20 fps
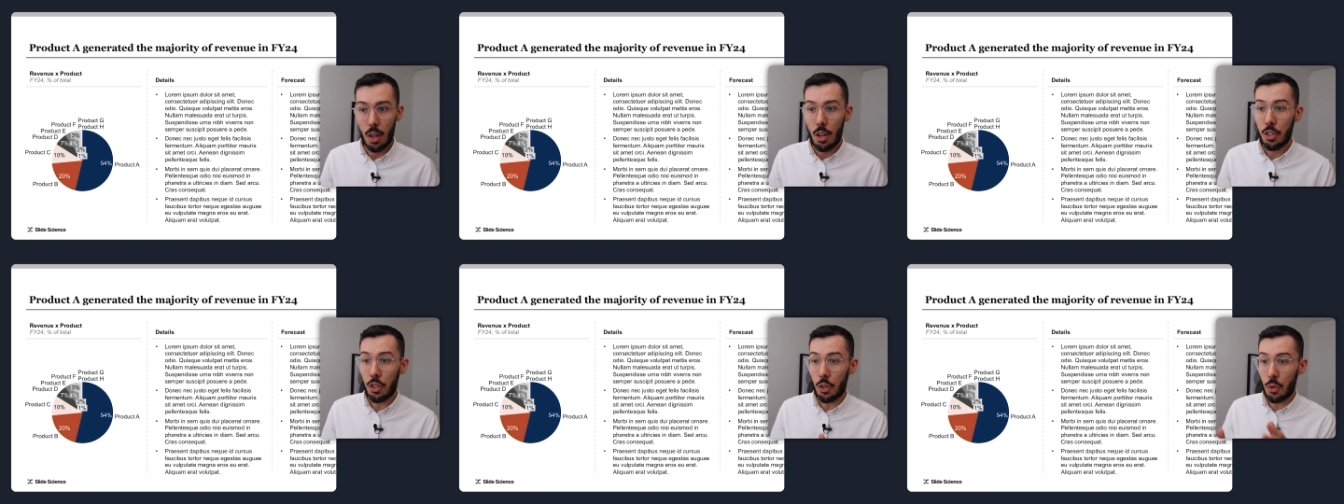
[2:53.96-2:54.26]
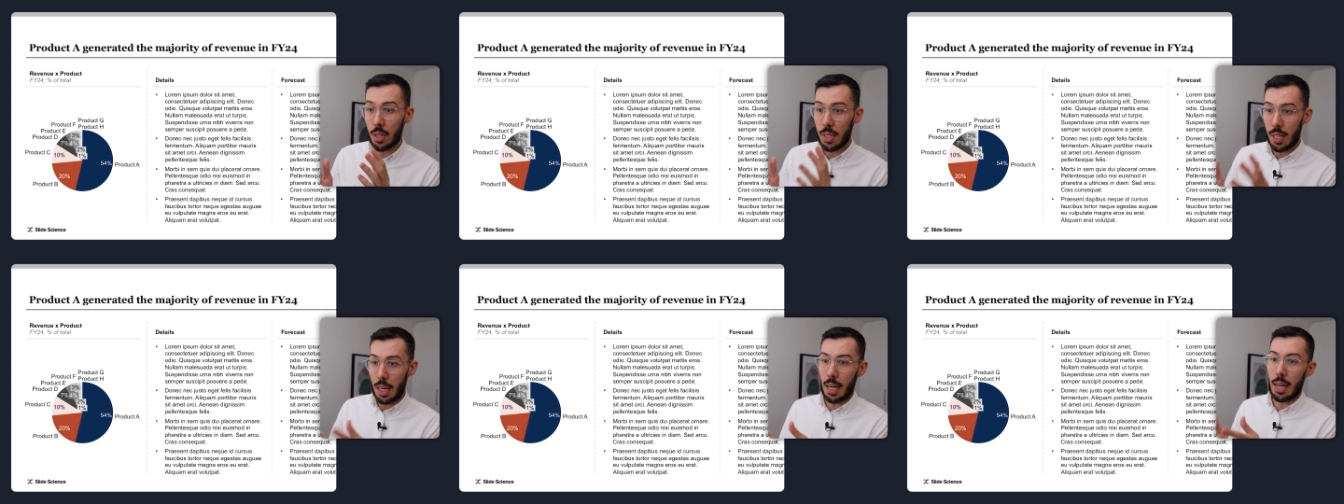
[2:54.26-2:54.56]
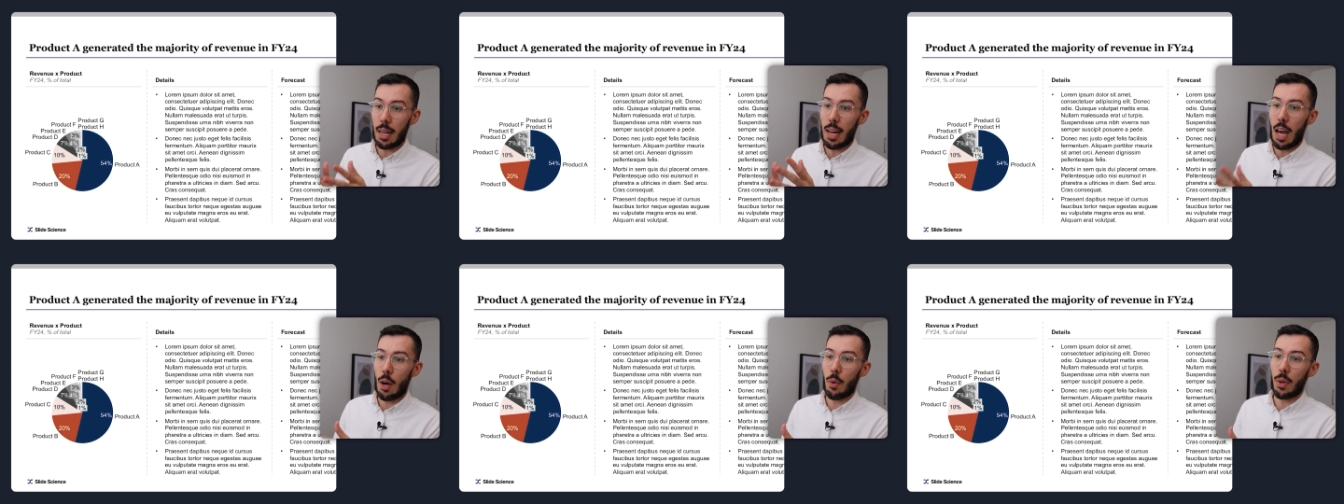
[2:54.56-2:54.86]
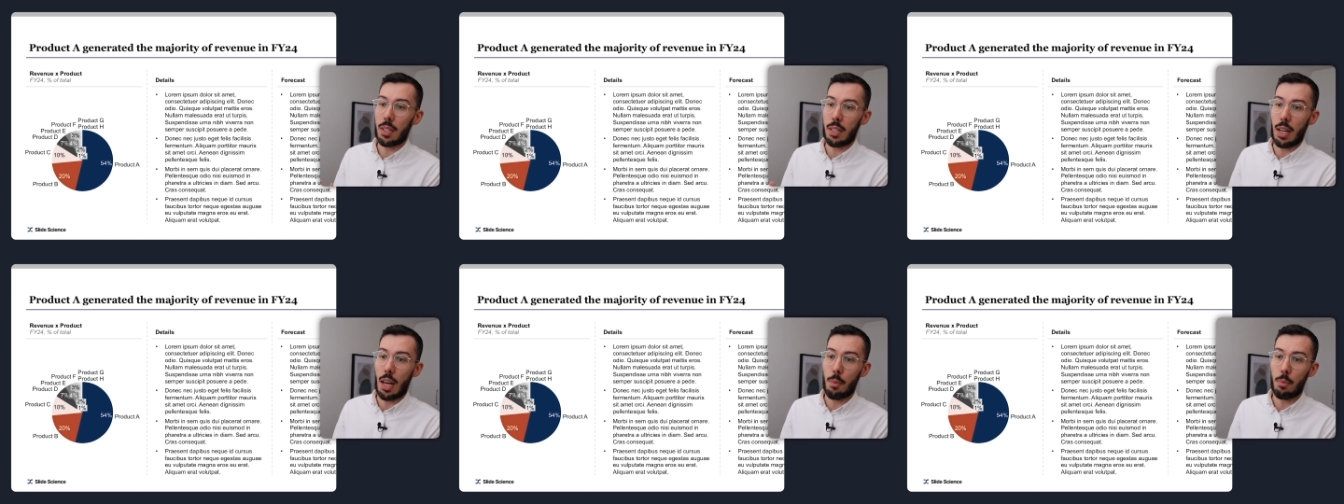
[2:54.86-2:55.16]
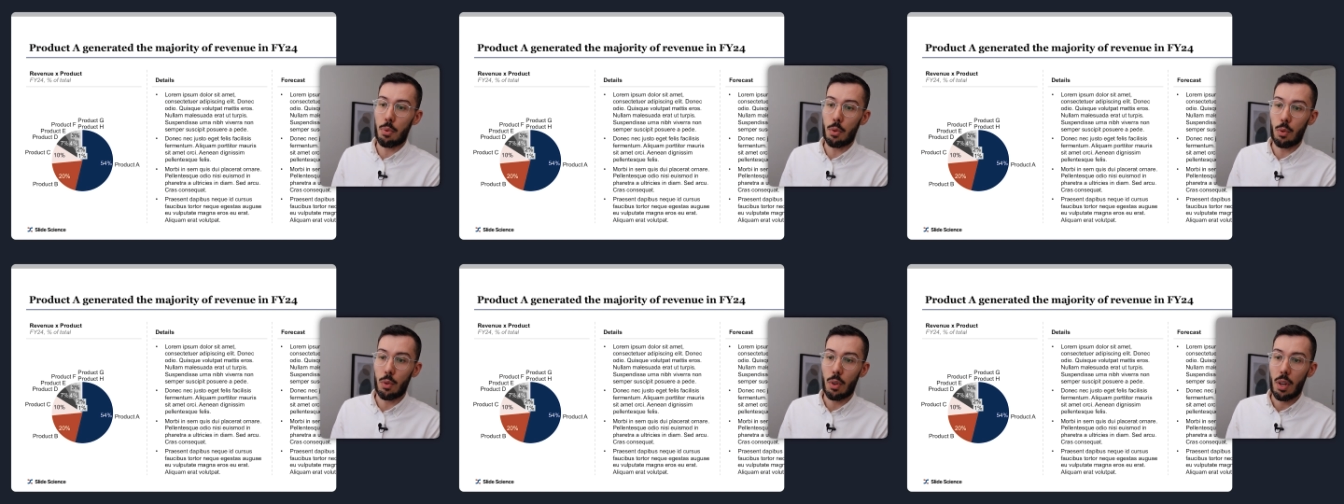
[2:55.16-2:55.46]
So you'll see in our
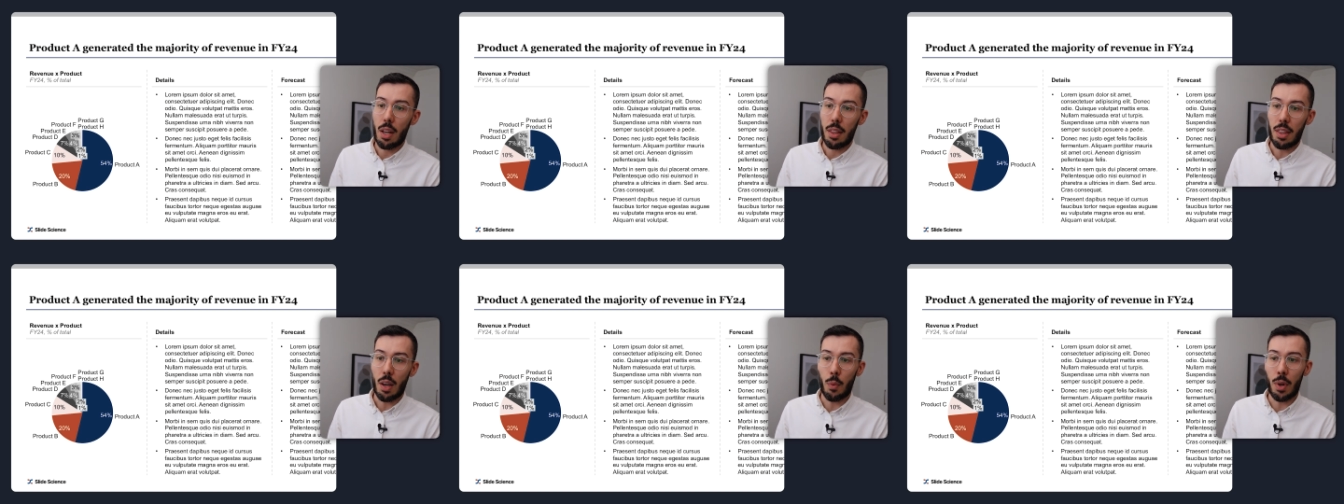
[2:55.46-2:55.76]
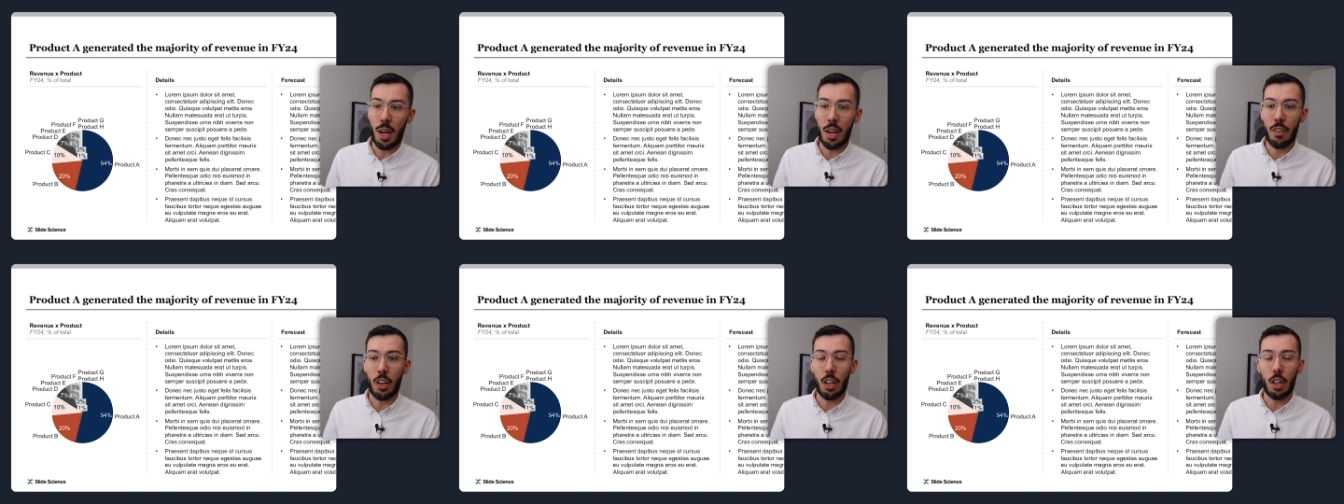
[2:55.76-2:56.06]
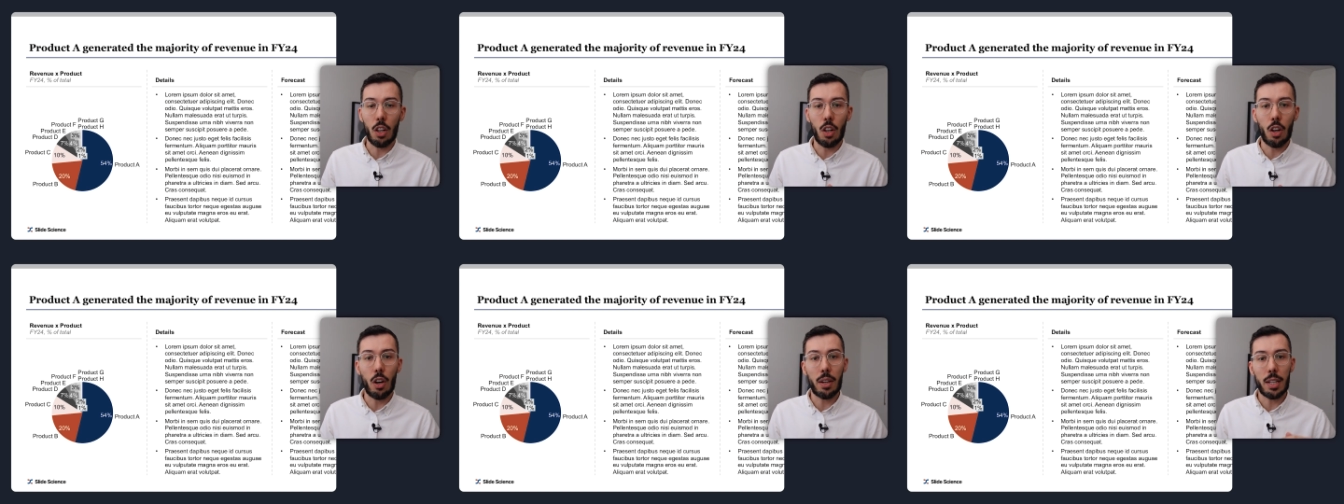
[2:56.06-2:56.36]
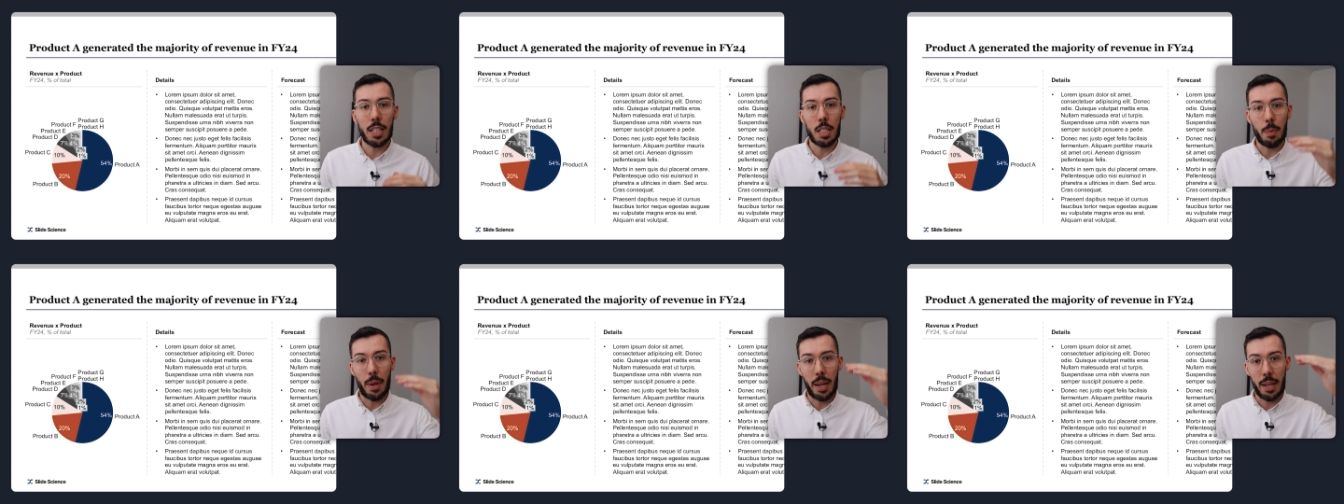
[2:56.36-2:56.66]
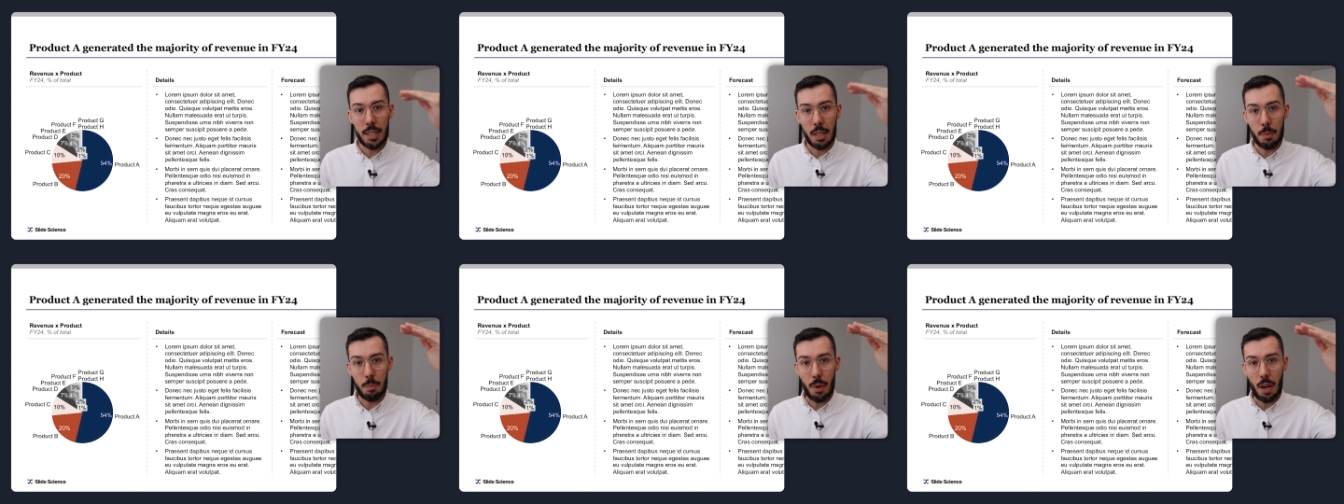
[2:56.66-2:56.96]
example that we have a lot of
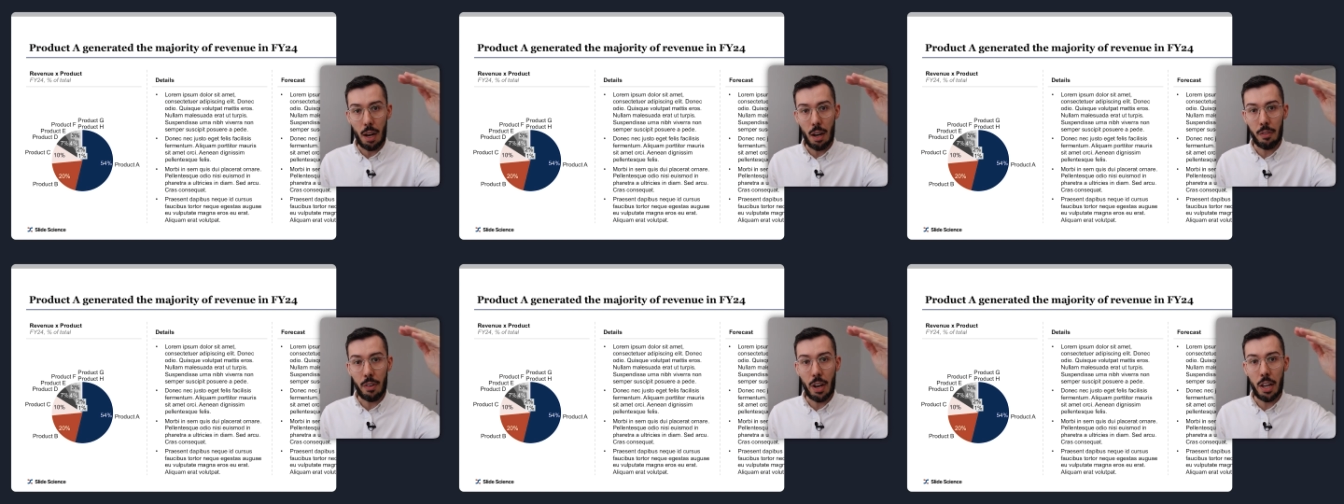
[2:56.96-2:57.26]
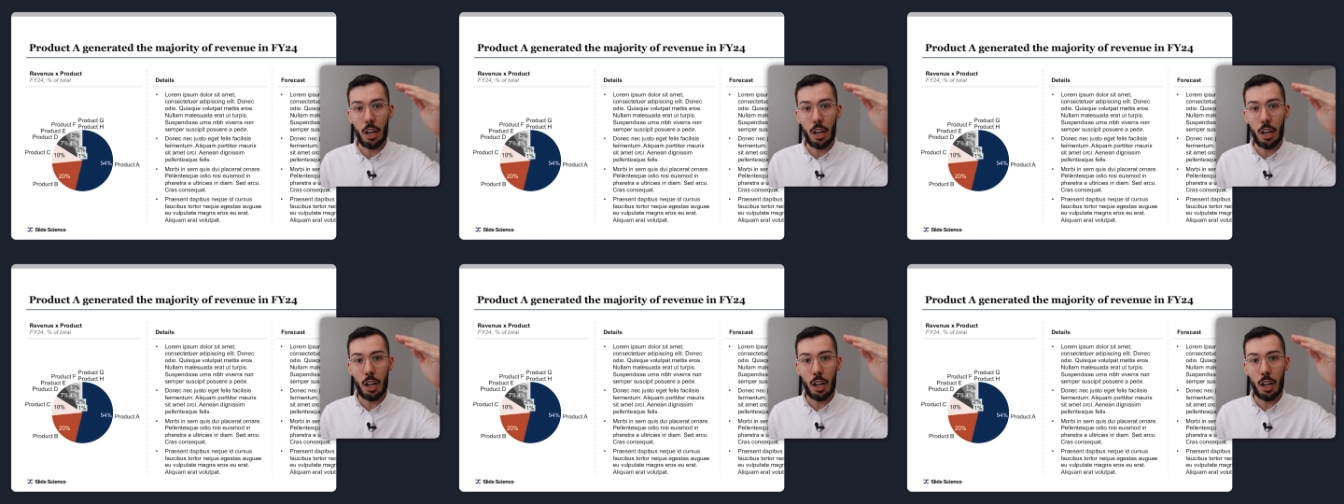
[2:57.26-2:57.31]
space above